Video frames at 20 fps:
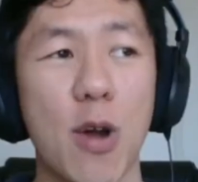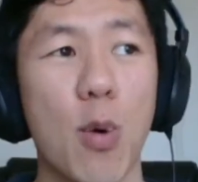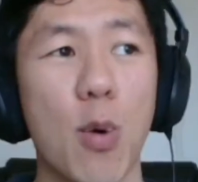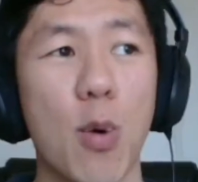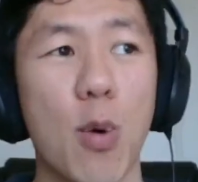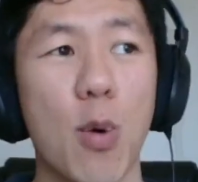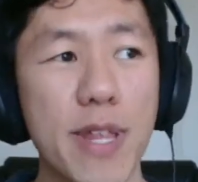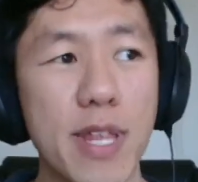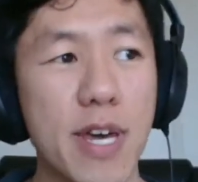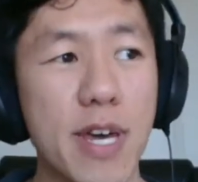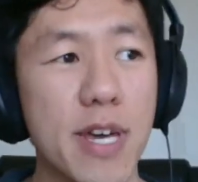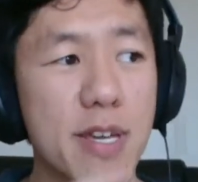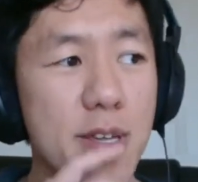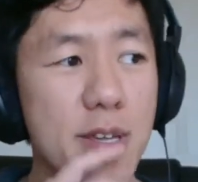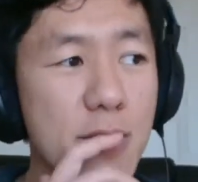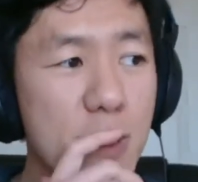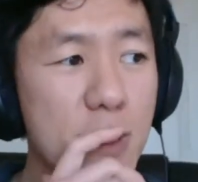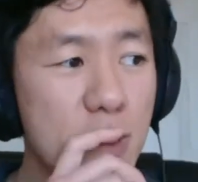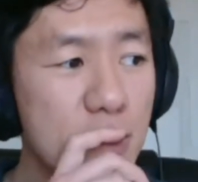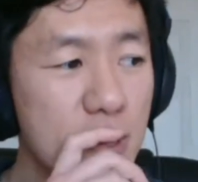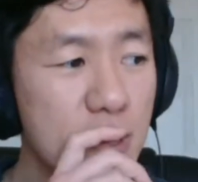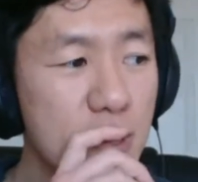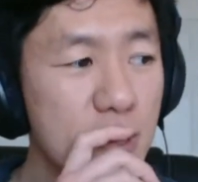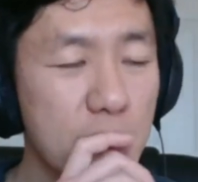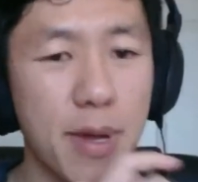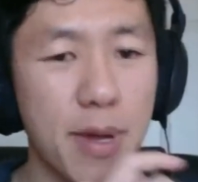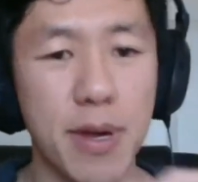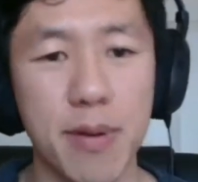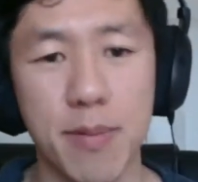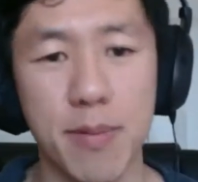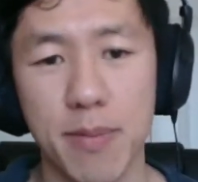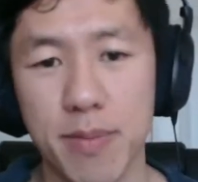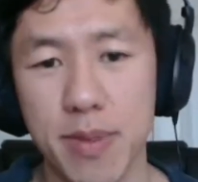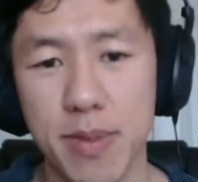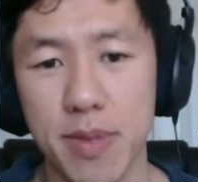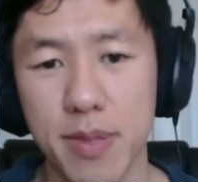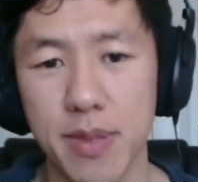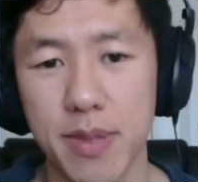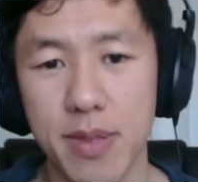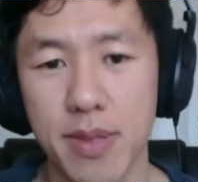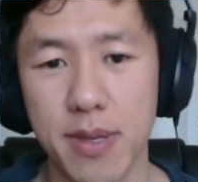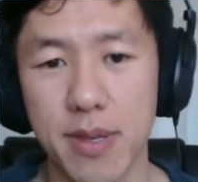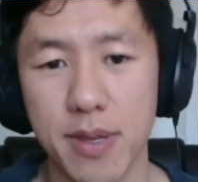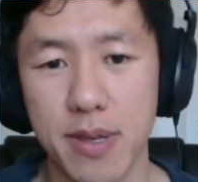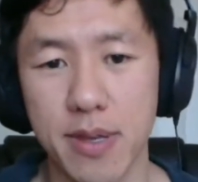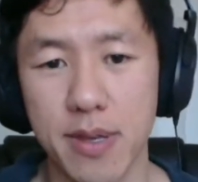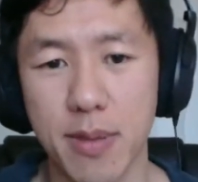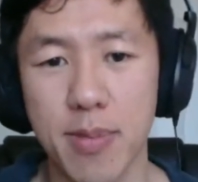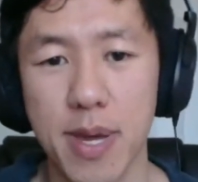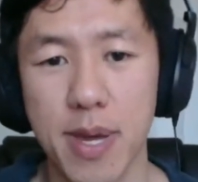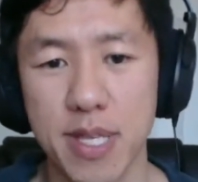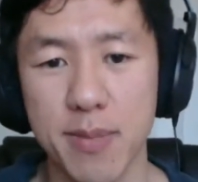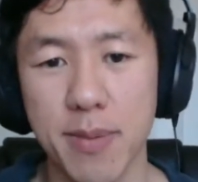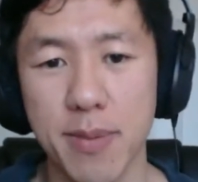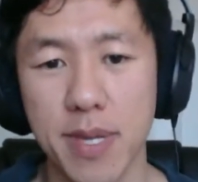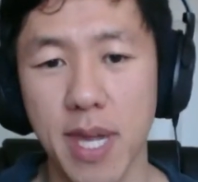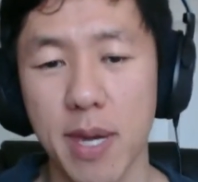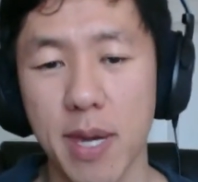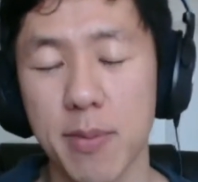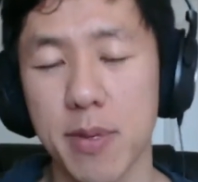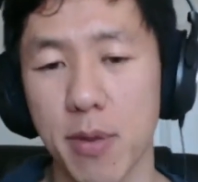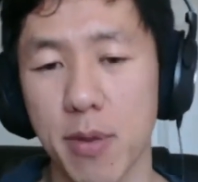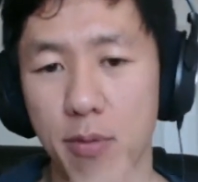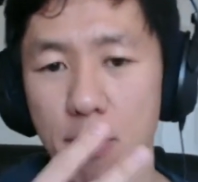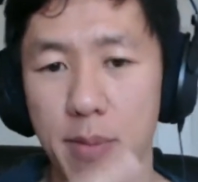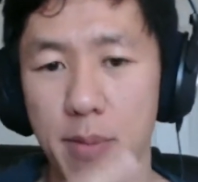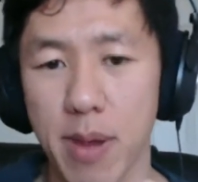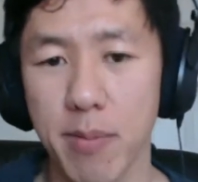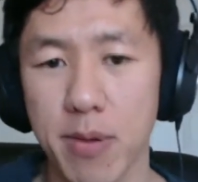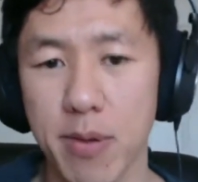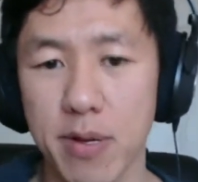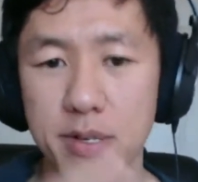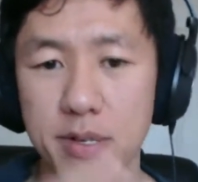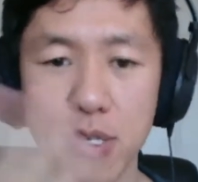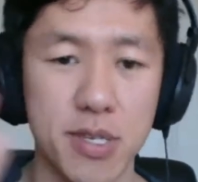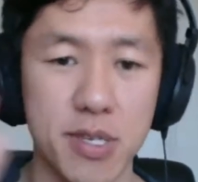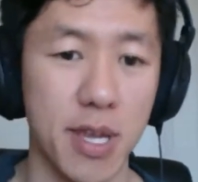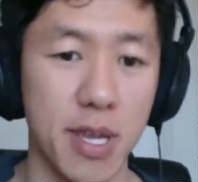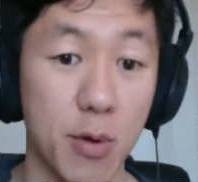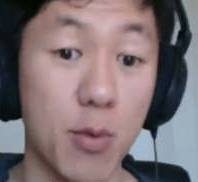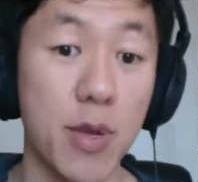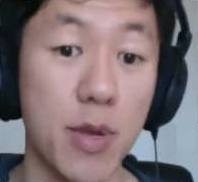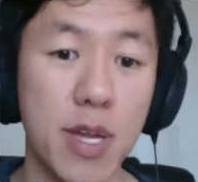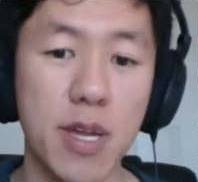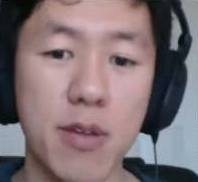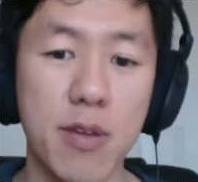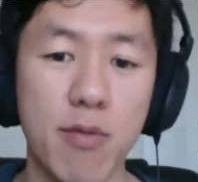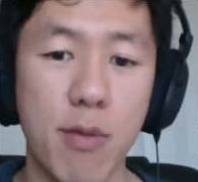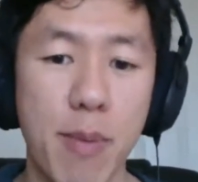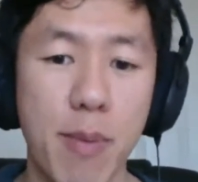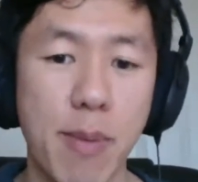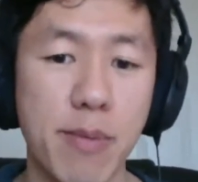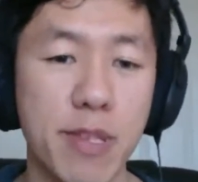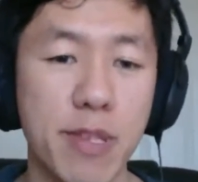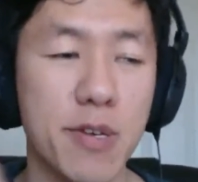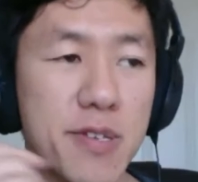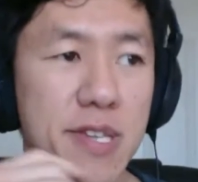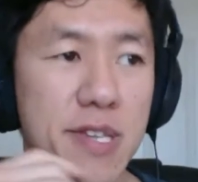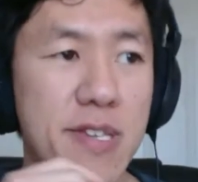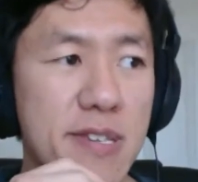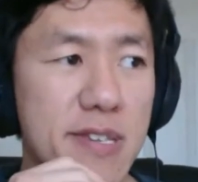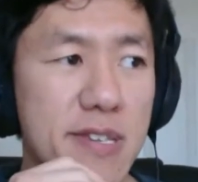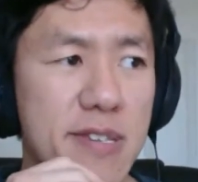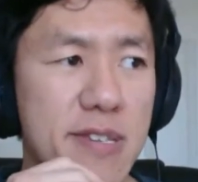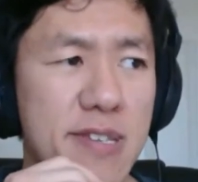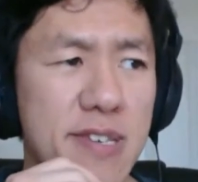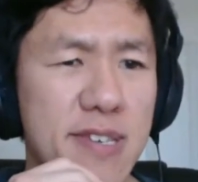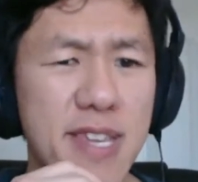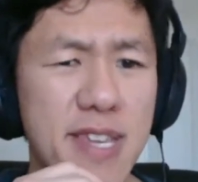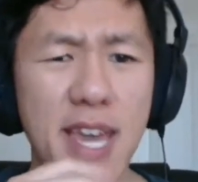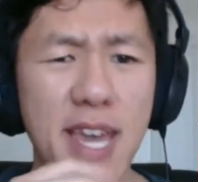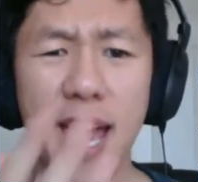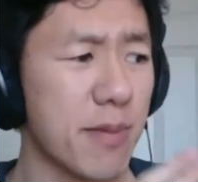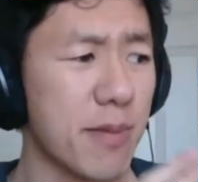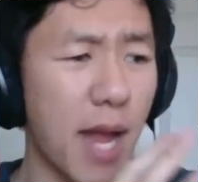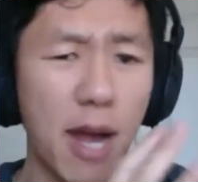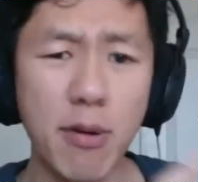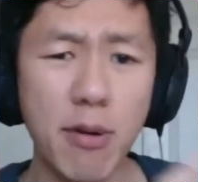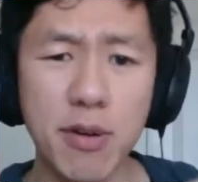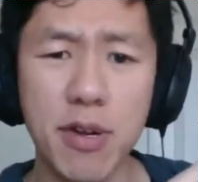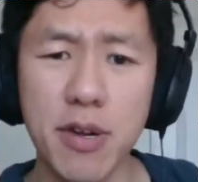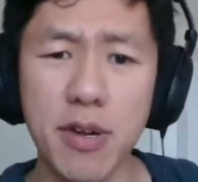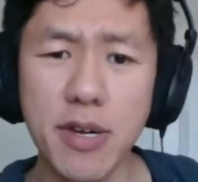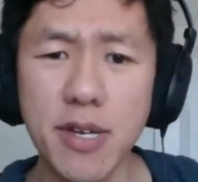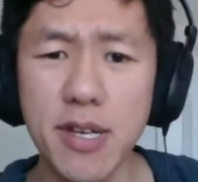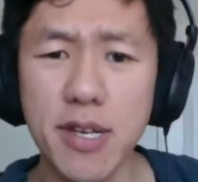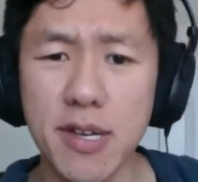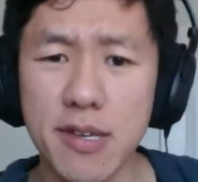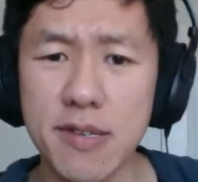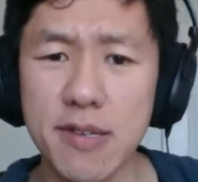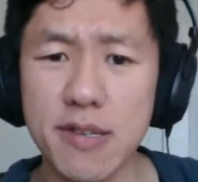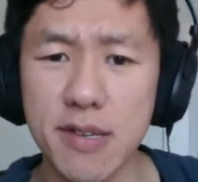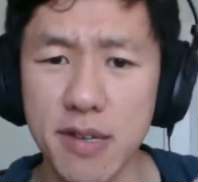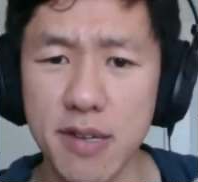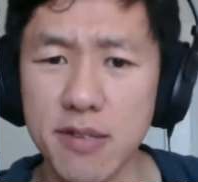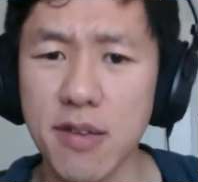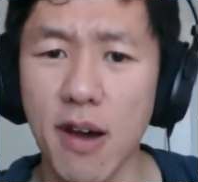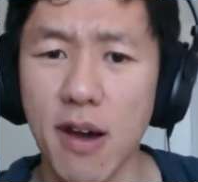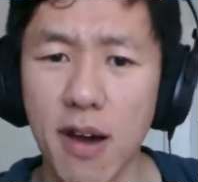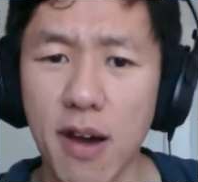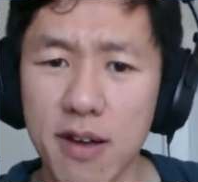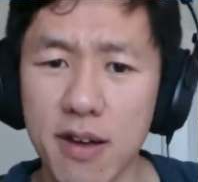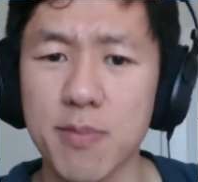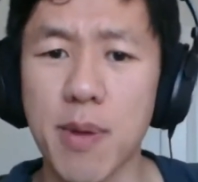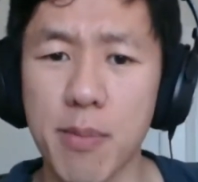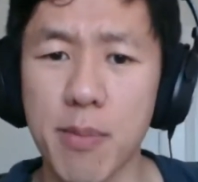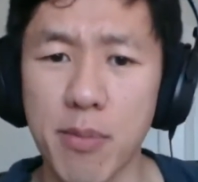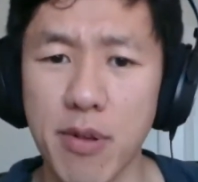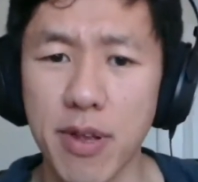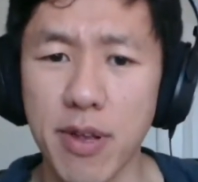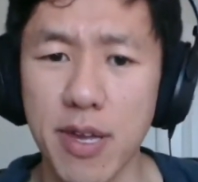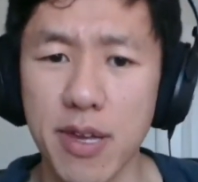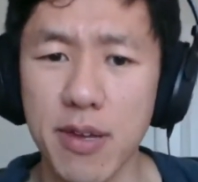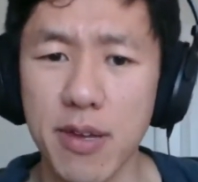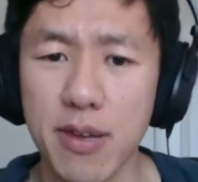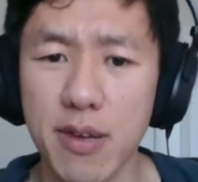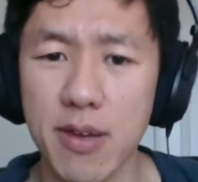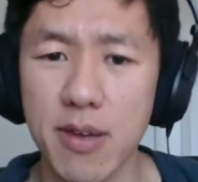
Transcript: when you talk about the pets being able to remember, just like we remember those instances, how good is a dog's memory?